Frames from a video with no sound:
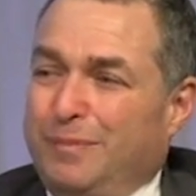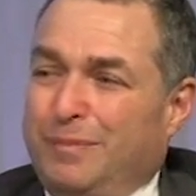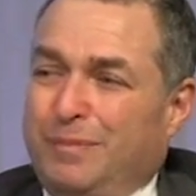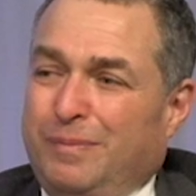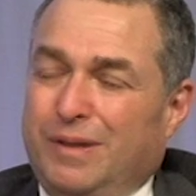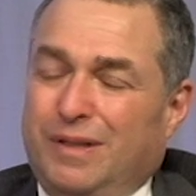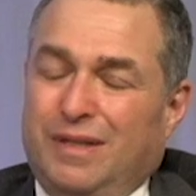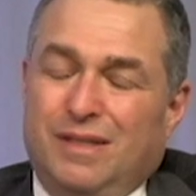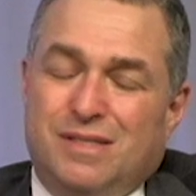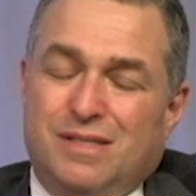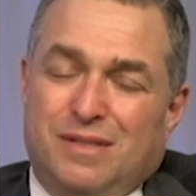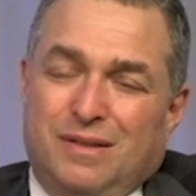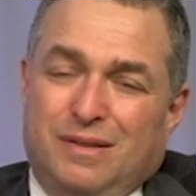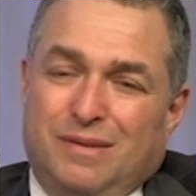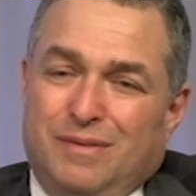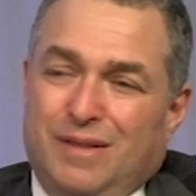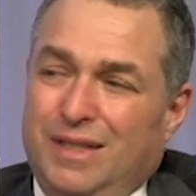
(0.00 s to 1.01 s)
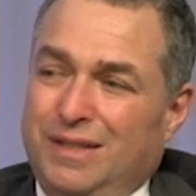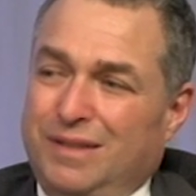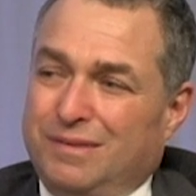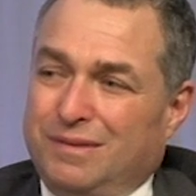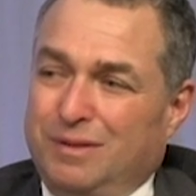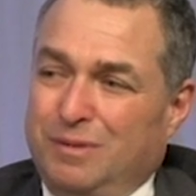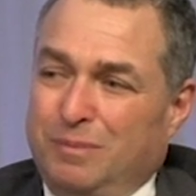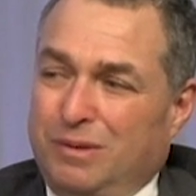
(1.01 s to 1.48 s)
Because, right, you're
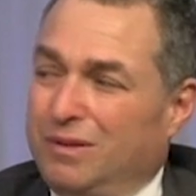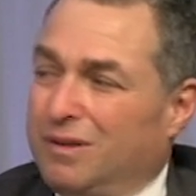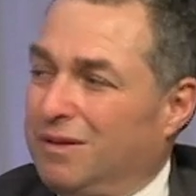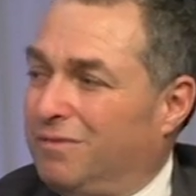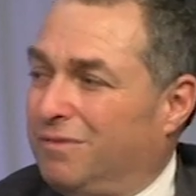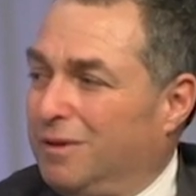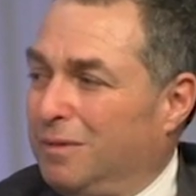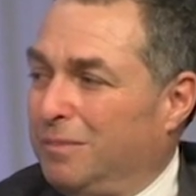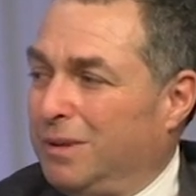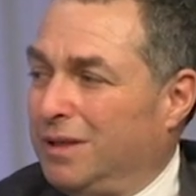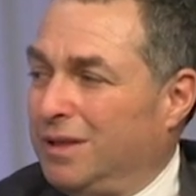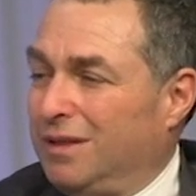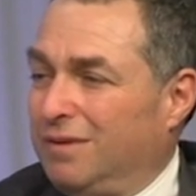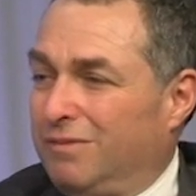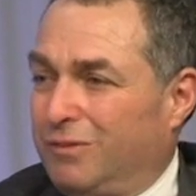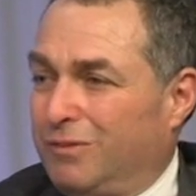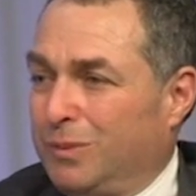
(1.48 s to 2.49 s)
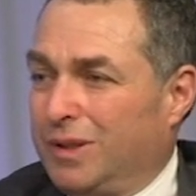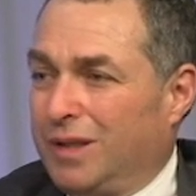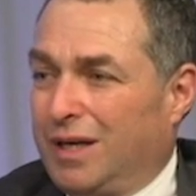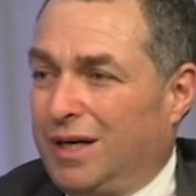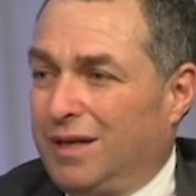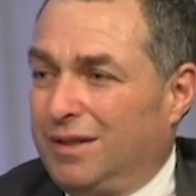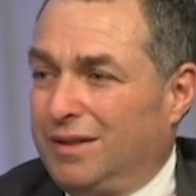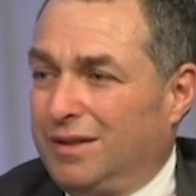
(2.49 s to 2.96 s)
going to be looking for the money for
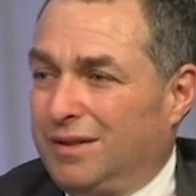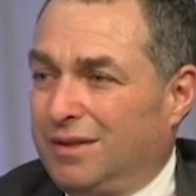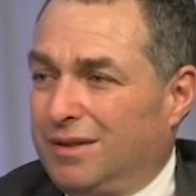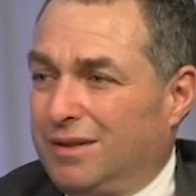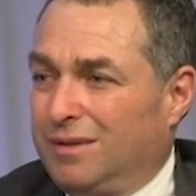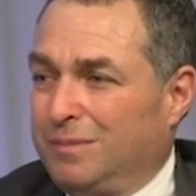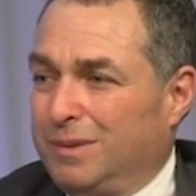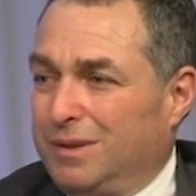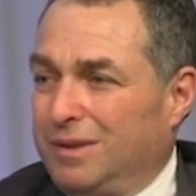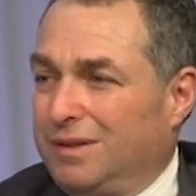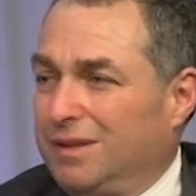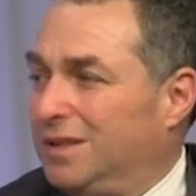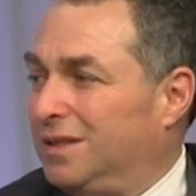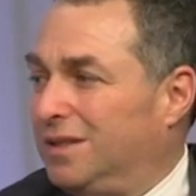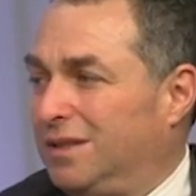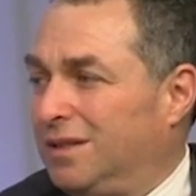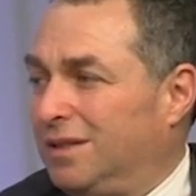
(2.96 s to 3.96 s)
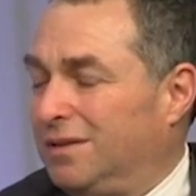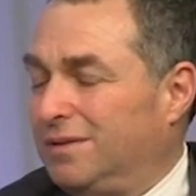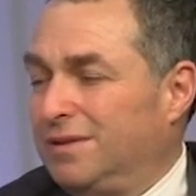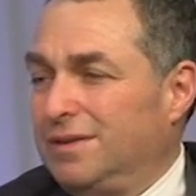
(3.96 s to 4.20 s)
that. And what are you going to do?